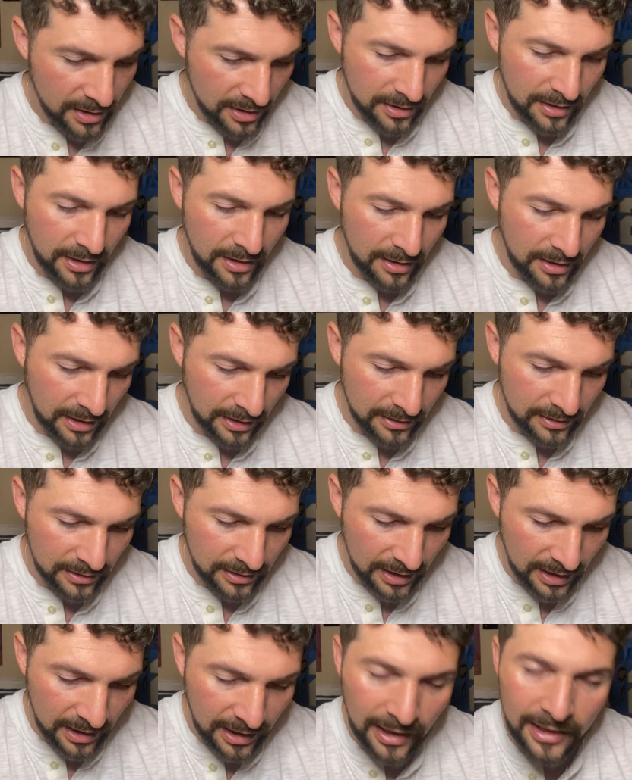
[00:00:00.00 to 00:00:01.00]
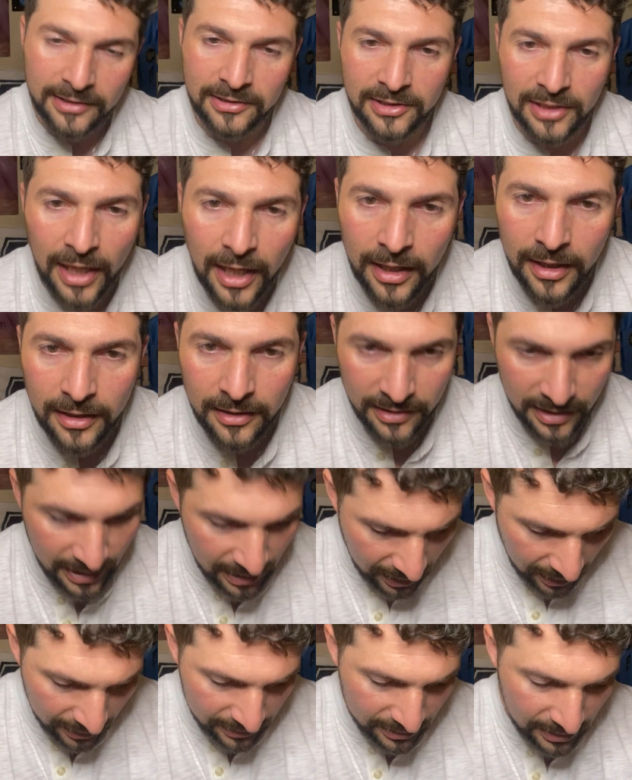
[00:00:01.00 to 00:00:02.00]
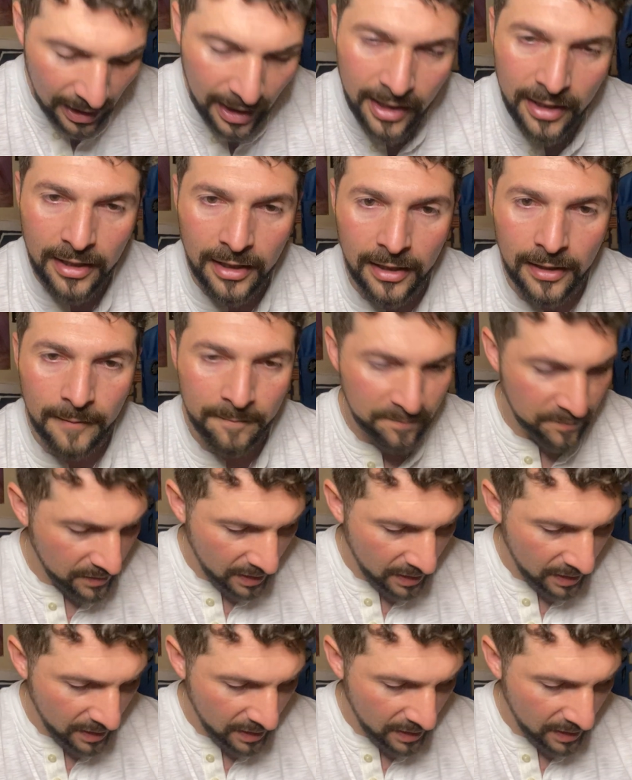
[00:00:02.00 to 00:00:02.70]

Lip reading: Nicantlaca.